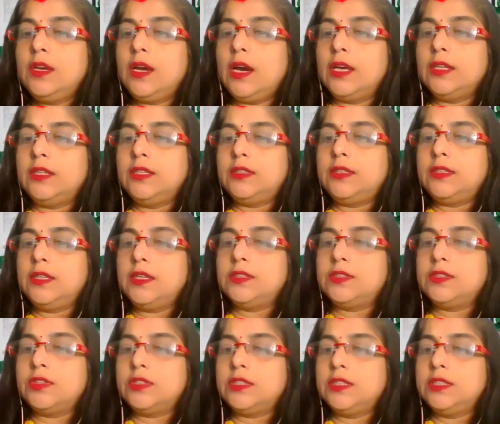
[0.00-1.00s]
Aditya
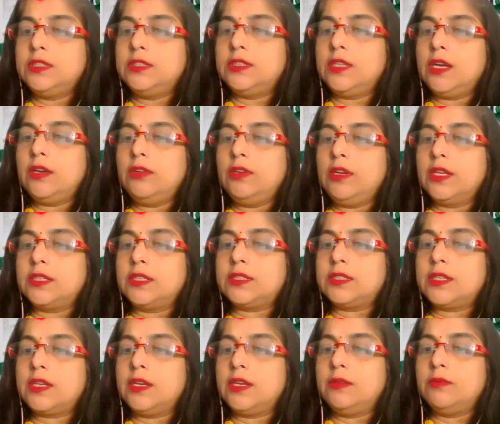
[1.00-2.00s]
has written, Rahul
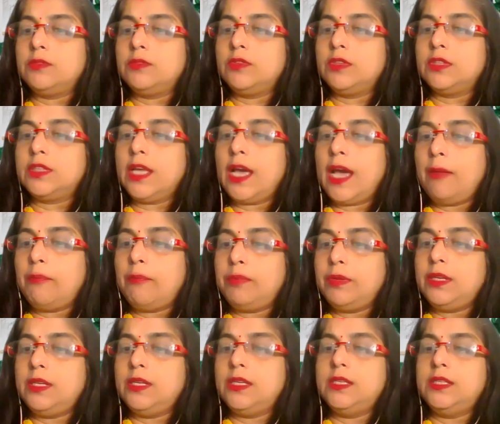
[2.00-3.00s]
exclaimed with
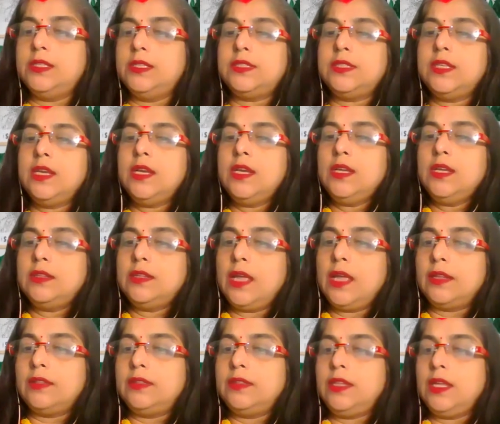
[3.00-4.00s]
happiness
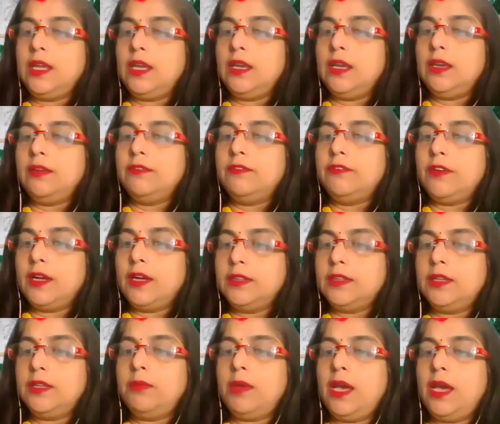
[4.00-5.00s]
that they
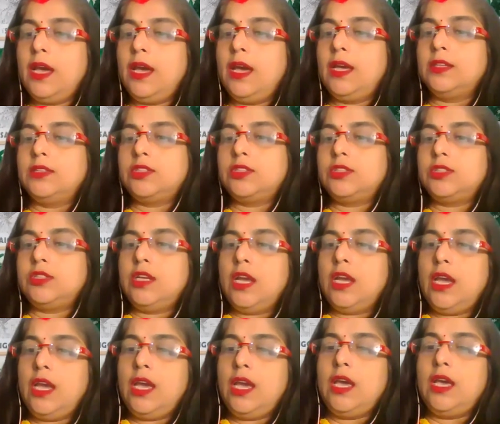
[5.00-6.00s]
won the match.
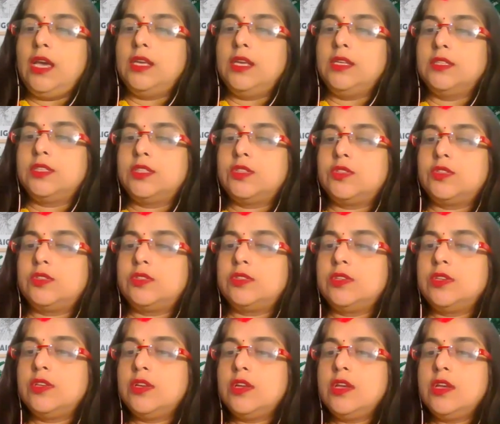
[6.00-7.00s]
Yes,
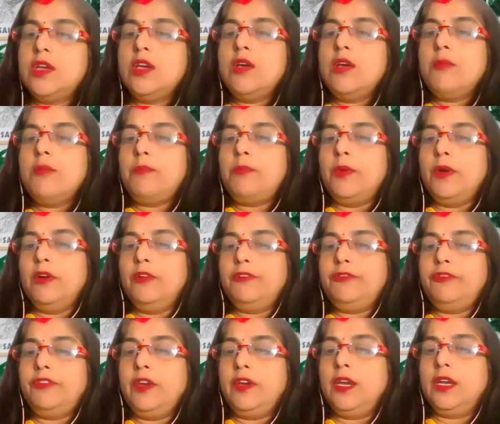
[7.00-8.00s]

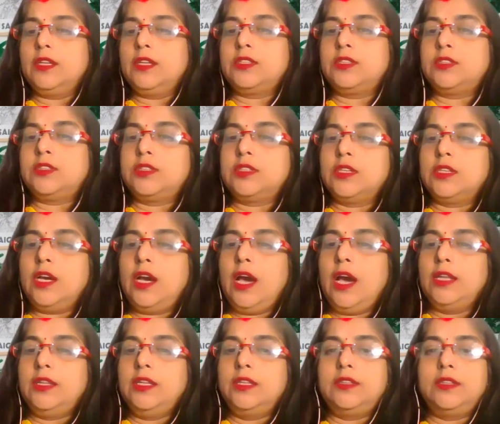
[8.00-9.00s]
perfect,
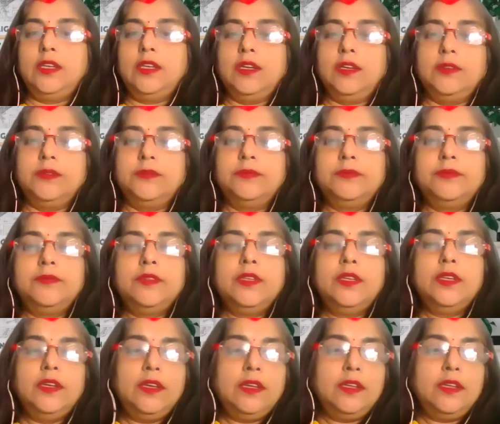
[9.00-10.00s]
Aditya.
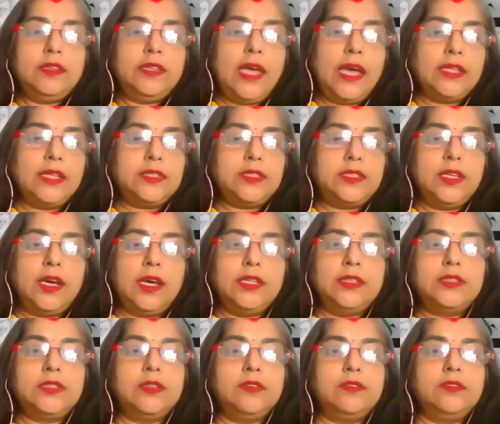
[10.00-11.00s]
That's the
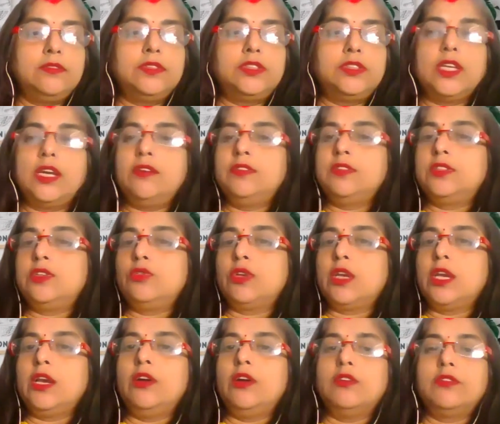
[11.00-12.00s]
answer which I was
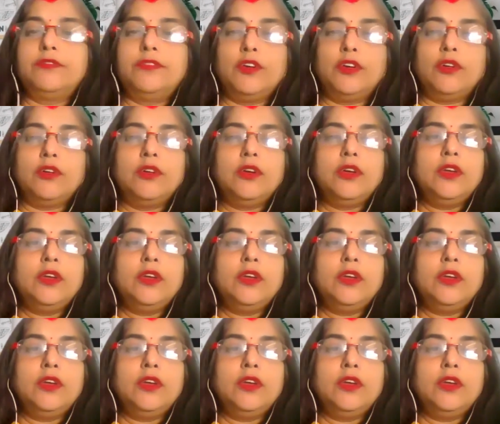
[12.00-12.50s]
looking out for.